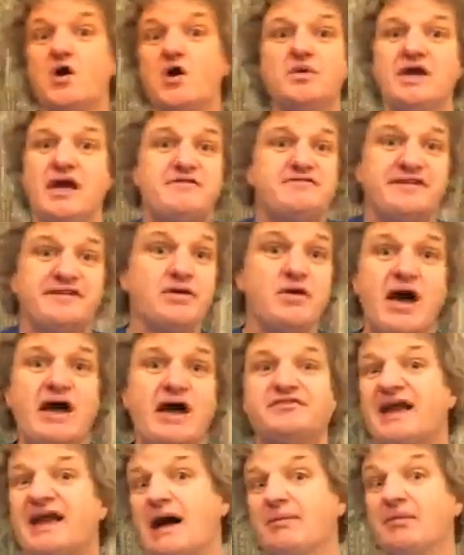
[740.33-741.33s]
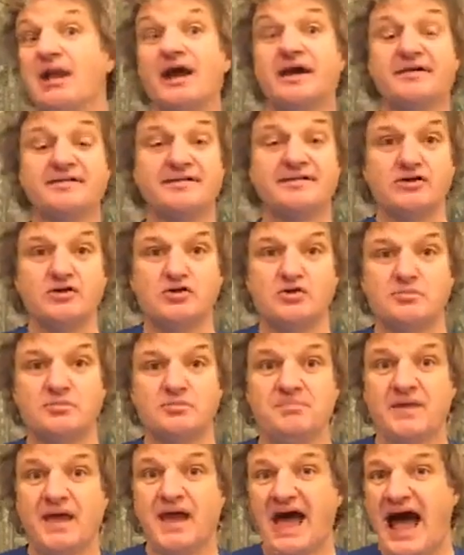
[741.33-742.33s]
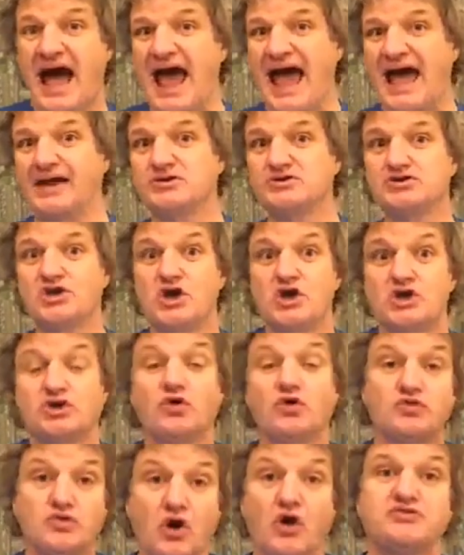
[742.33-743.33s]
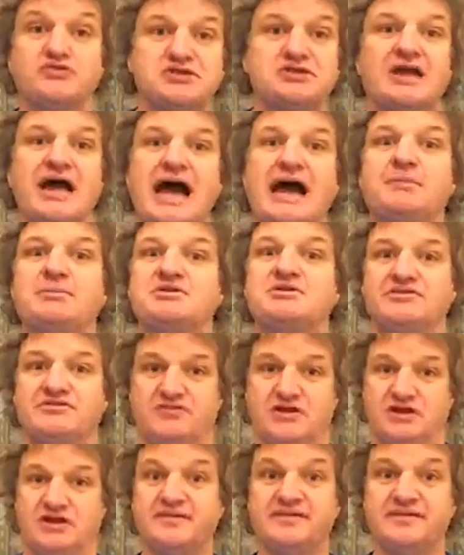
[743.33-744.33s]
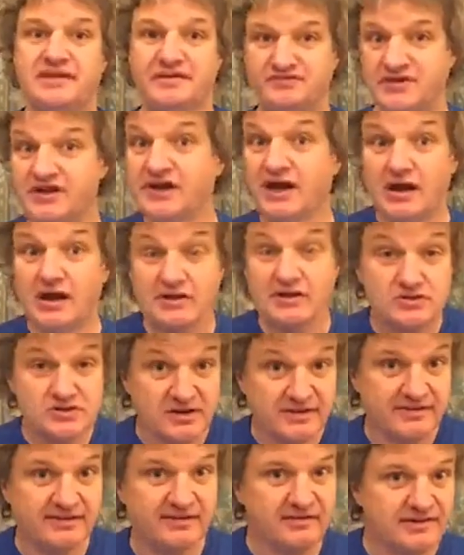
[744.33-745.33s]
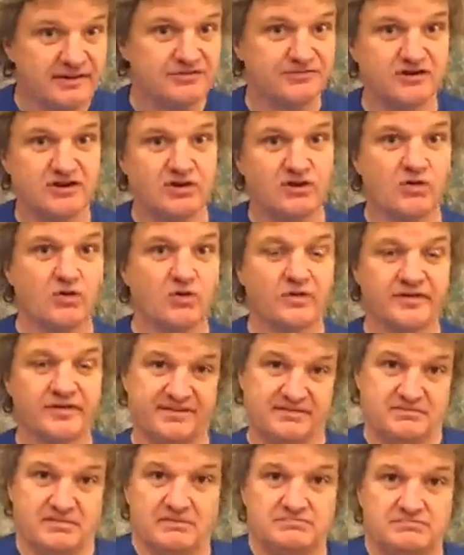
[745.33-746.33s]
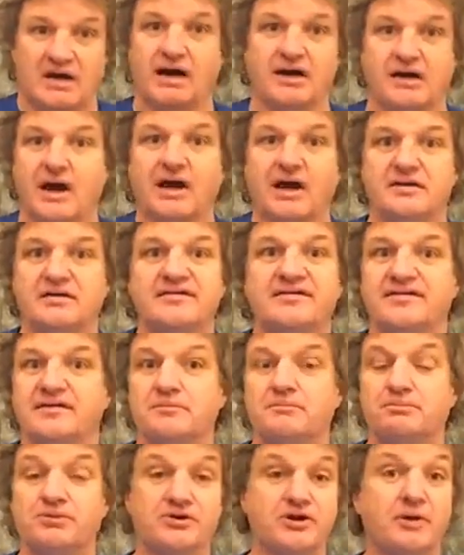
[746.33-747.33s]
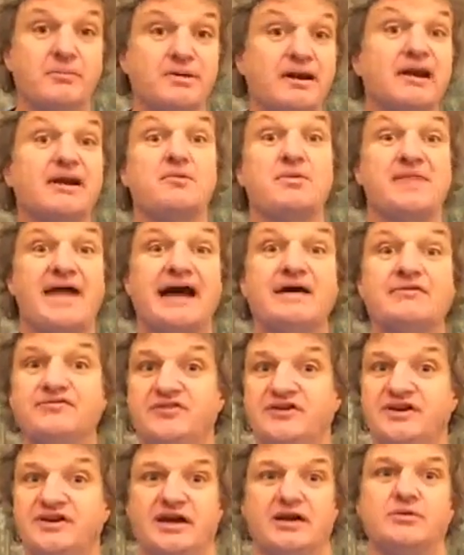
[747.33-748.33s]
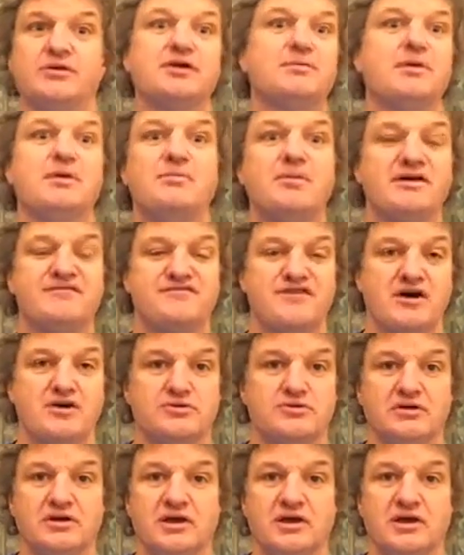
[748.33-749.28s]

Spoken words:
if, say, you have an app like Zoom and you're not in the habit of using video, you just use it for calls. I use Zoom predominantly without video when I'm on my phone.